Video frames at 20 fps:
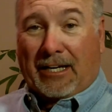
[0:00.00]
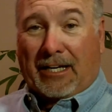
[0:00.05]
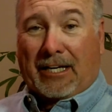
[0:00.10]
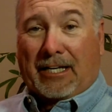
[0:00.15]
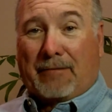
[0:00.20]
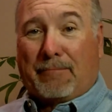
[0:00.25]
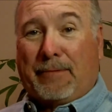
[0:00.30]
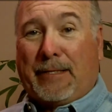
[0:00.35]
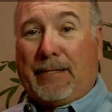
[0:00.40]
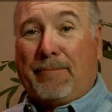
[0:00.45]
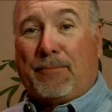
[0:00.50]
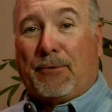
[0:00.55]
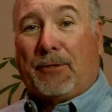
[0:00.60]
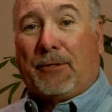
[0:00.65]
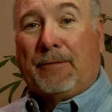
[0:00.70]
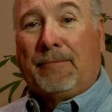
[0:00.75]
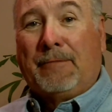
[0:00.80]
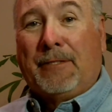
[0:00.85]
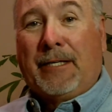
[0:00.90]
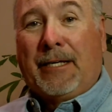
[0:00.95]
a lot of
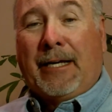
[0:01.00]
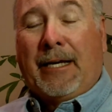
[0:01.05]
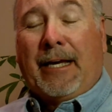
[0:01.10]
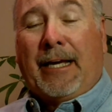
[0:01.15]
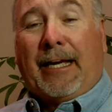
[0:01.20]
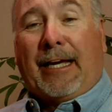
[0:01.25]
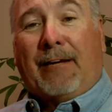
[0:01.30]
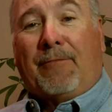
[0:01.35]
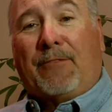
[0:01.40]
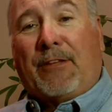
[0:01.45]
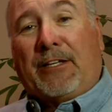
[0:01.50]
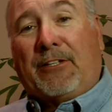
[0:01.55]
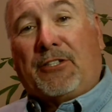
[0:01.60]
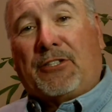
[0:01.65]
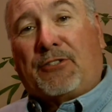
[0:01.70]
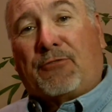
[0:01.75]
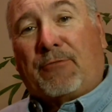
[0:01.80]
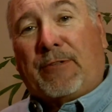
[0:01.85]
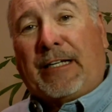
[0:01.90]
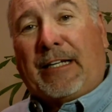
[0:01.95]
people if they
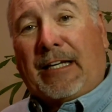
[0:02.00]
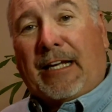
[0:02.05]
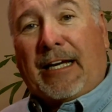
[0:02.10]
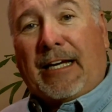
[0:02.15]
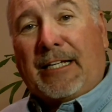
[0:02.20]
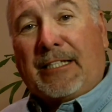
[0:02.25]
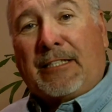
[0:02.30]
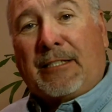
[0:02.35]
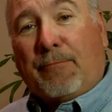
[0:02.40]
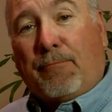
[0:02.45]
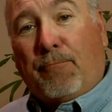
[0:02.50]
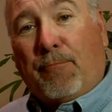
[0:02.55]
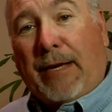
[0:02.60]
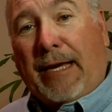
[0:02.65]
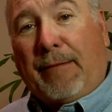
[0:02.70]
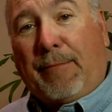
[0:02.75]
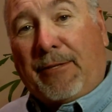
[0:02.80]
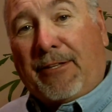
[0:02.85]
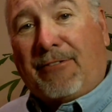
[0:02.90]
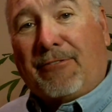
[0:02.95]
just realize
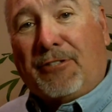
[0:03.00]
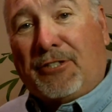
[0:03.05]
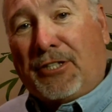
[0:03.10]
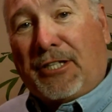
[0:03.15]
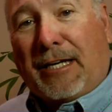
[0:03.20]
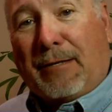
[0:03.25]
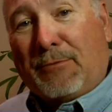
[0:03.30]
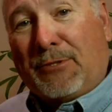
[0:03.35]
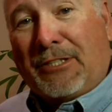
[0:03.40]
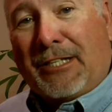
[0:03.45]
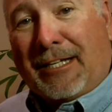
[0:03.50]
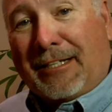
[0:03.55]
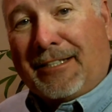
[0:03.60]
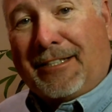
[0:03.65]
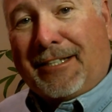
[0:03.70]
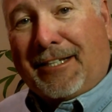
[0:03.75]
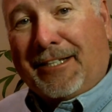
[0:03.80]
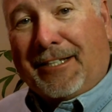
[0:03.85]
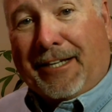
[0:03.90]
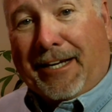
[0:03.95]
maybe their job's
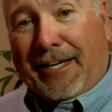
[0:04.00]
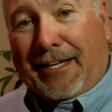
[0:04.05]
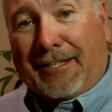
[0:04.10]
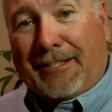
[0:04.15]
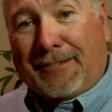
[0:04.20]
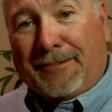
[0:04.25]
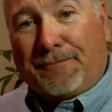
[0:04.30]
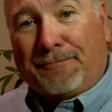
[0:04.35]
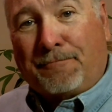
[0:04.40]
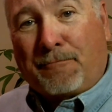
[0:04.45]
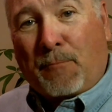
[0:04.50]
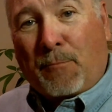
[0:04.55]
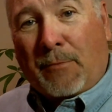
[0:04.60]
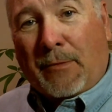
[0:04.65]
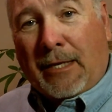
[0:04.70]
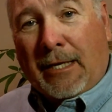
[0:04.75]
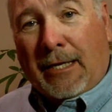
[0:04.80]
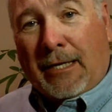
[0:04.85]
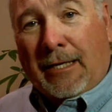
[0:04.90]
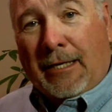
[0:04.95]
not done yet.
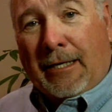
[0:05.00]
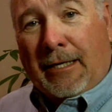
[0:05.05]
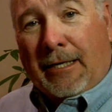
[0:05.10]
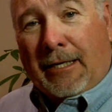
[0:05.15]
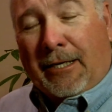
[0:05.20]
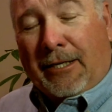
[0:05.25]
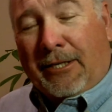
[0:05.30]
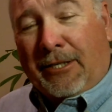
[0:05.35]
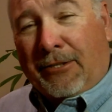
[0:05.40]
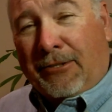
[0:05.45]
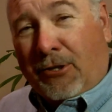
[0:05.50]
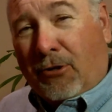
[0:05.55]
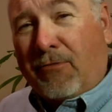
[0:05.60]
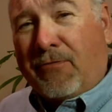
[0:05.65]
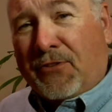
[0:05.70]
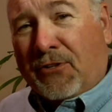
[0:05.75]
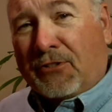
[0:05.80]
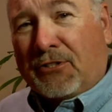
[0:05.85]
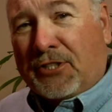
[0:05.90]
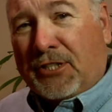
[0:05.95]
You
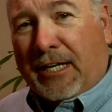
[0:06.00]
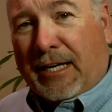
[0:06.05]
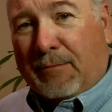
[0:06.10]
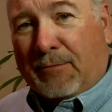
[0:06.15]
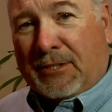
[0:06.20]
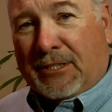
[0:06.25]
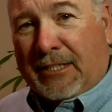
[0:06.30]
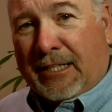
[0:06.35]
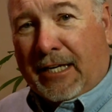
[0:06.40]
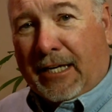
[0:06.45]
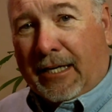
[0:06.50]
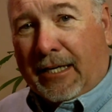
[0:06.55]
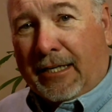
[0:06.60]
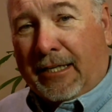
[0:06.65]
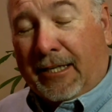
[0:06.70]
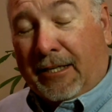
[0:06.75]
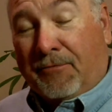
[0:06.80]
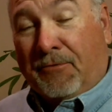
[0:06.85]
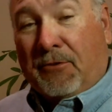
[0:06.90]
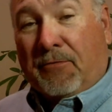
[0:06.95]
know, if your job's
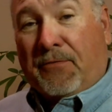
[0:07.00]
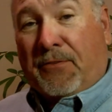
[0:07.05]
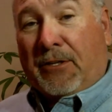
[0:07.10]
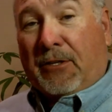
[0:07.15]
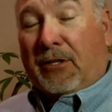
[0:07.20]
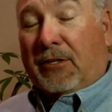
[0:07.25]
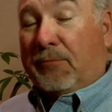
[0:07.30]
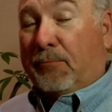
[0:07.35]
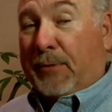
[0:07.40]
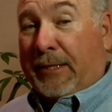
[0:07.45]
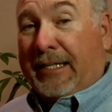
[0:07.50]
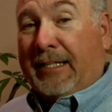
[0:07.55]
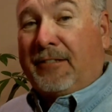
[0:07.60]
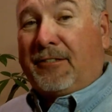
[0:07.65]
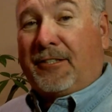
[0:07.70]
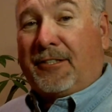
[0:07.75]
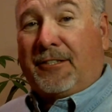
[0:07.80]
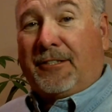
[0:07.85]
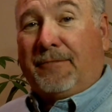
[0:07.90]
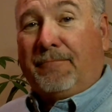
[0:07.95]
done, if you feel at
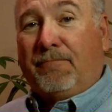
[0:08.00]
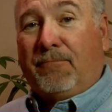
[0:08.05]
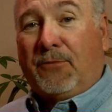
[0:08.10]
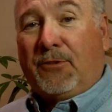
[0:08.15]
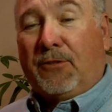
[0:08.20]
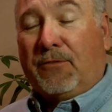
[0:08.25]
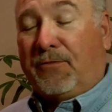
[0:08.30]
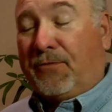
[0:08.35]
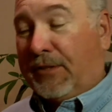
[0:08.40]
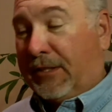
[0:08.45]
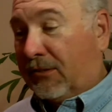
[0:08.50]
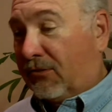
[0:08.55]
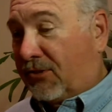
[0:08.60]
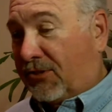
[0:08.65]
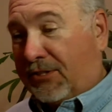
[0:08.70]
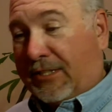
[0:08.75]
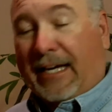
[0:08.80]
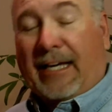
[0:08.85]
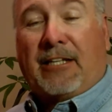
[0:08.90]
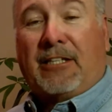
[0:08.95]
peace, you feel
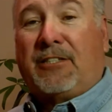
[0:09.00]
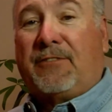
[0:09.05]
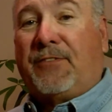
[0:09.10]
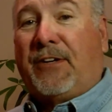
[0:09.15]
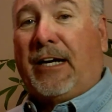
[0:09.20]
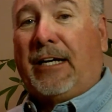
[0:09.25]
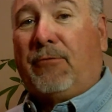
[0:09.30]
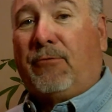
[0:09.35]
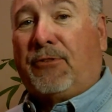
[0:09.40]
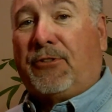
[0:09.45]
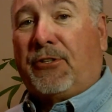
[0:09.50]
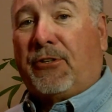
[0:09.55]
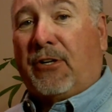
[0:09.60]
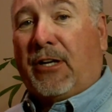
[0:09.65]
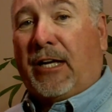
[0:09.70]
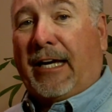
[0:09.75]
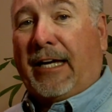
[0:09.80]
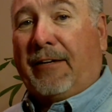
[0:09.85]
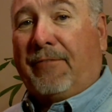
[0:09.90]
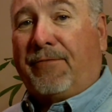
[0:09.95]
satisfied with your
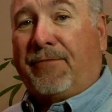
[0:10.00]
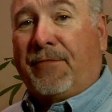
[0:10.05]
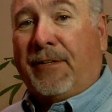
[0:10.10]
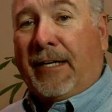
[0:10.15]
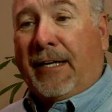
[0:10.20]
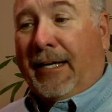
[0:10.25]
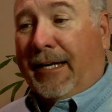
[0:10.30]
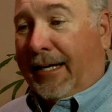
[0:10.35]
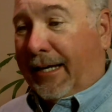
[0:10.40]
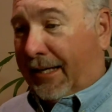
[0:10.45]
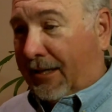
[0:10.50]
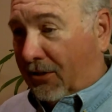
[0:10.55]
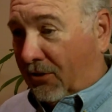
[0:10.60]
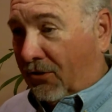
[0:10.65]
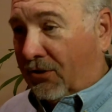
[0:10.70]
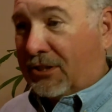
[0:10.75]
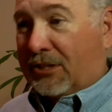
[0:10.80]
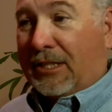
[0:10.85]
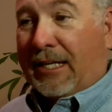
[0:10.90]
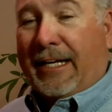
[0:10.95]
life, and it
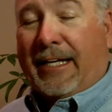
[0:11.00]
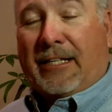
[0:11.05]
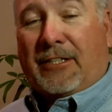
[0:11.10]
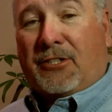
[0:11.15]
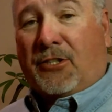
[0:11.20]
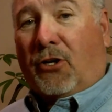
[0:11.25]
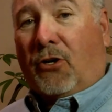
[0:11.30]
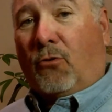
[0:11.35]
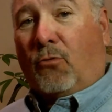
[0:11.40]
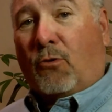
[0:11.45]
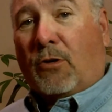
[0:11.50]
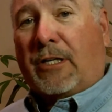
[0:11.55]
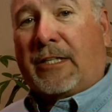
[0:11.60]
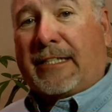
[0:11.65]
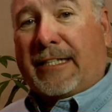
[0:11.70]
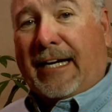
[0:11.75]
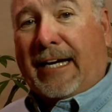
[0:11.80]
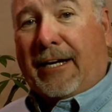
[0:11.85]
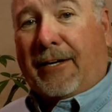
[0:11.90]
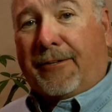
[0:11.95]
looks like it's all
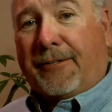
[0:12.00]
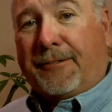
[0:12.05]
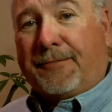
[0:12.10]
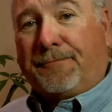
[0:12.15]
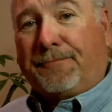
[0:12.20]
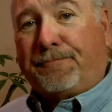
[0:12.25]
worked out.